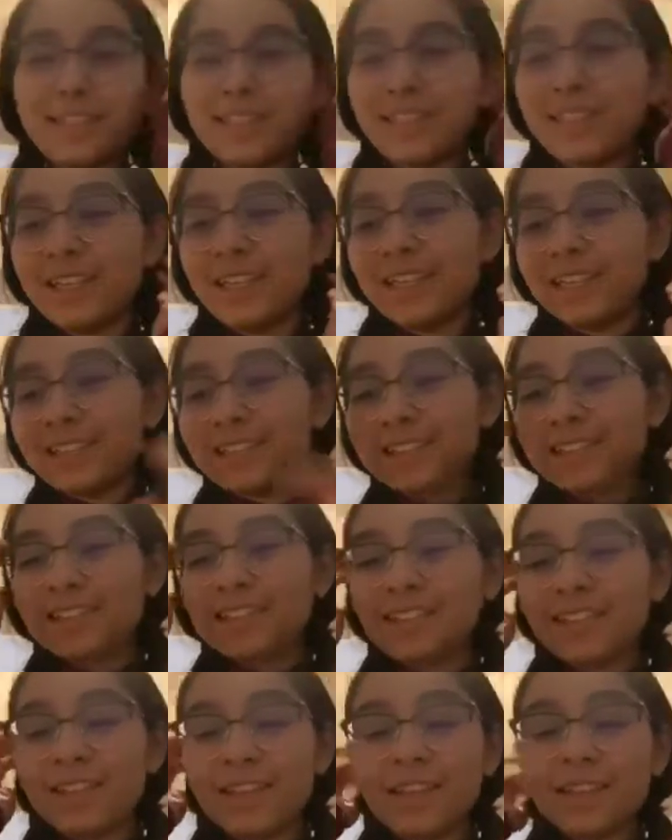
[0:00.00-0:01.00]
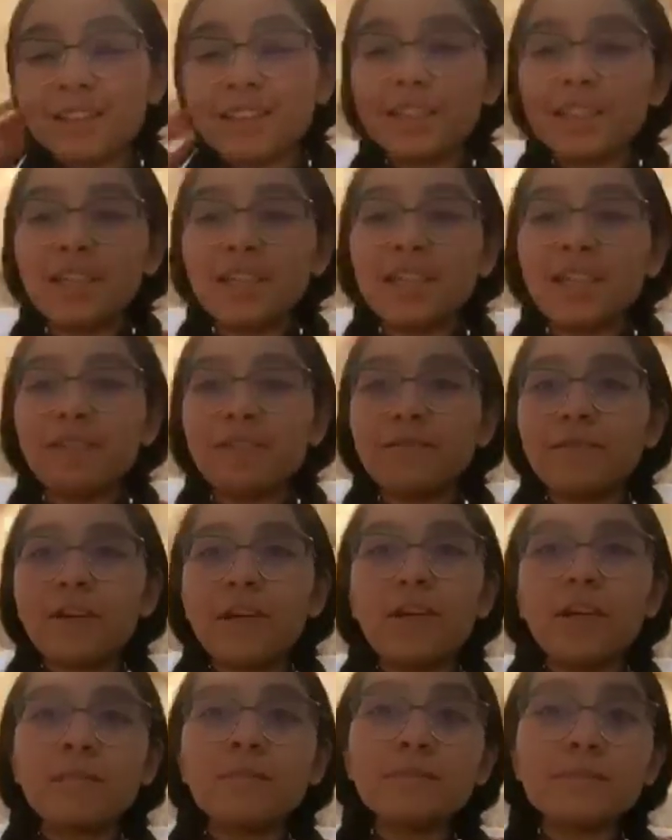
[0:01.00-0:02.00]
it's just a letter
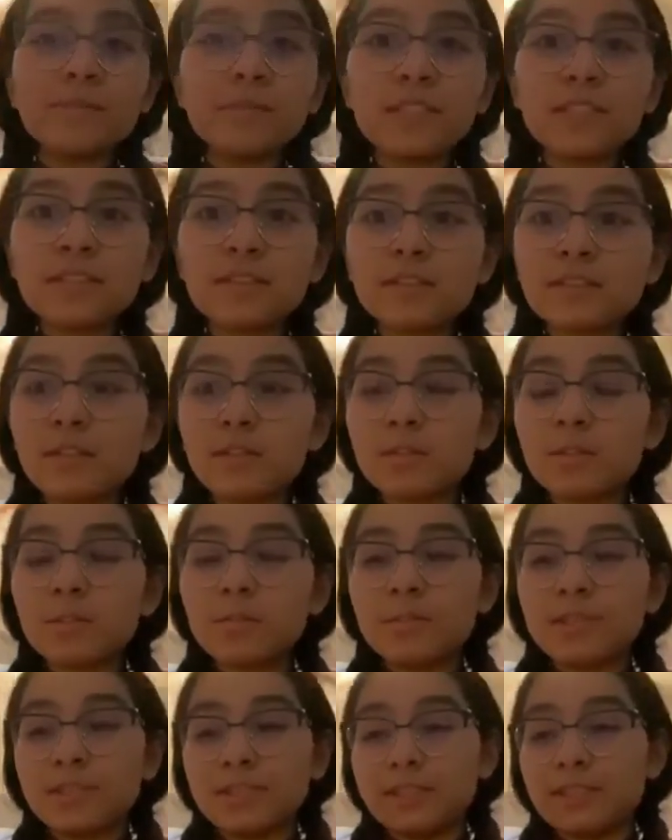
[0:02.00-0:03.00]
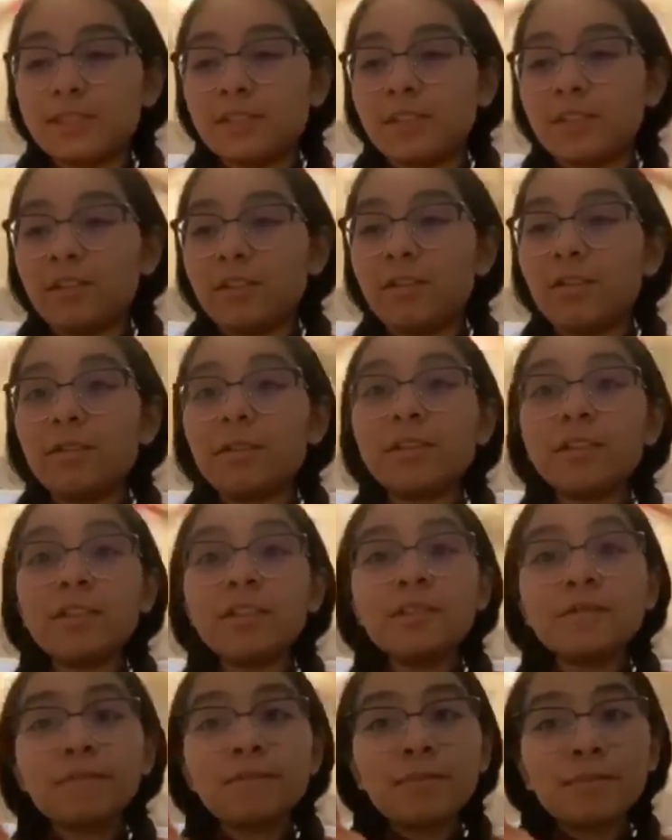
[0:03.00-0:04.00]
from this local business I ordered,
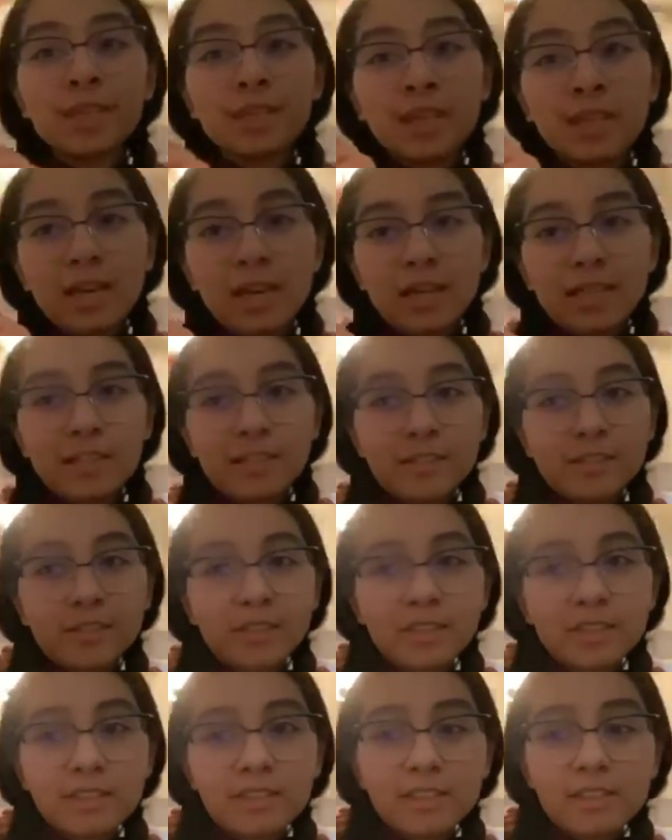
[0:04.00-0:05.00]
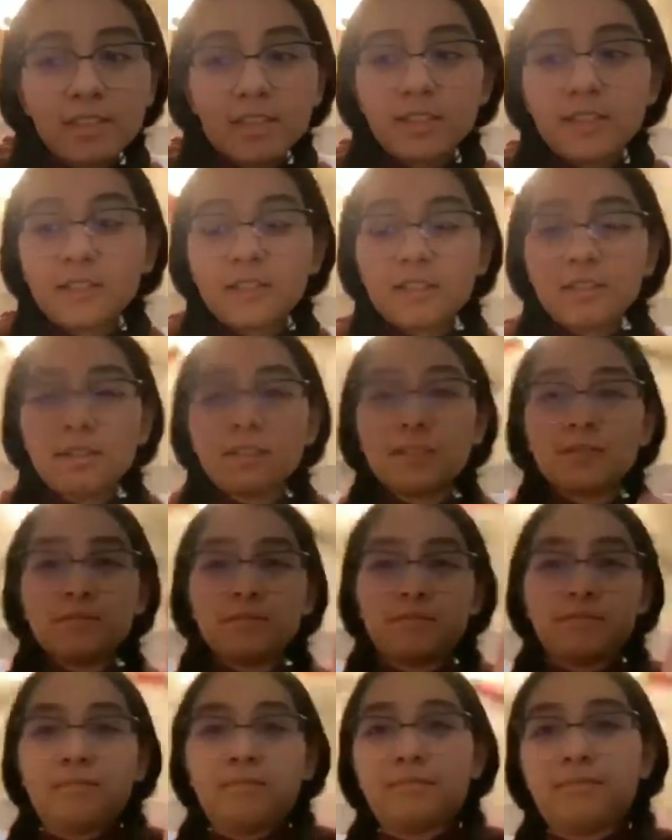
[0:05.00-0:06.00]
and here you can see
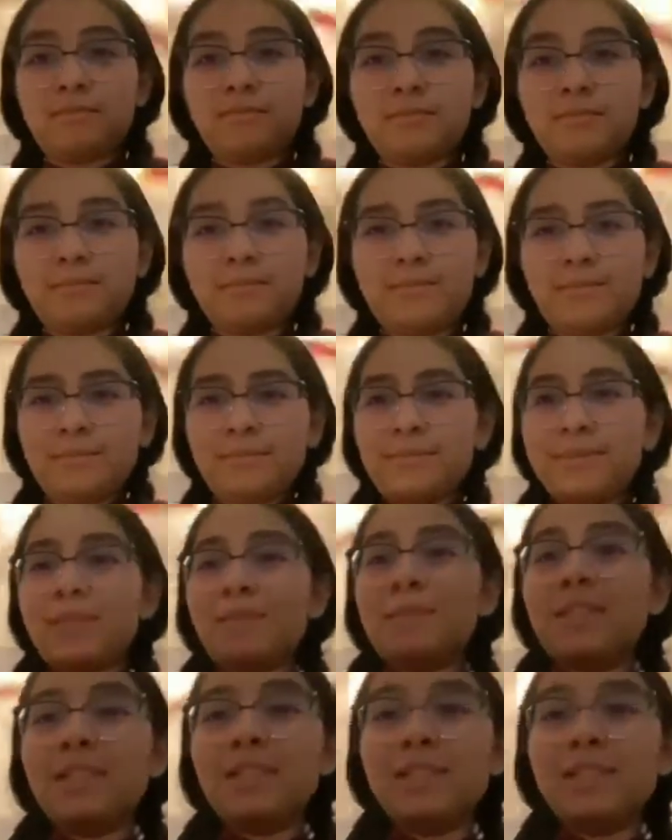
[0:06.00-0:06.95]
let me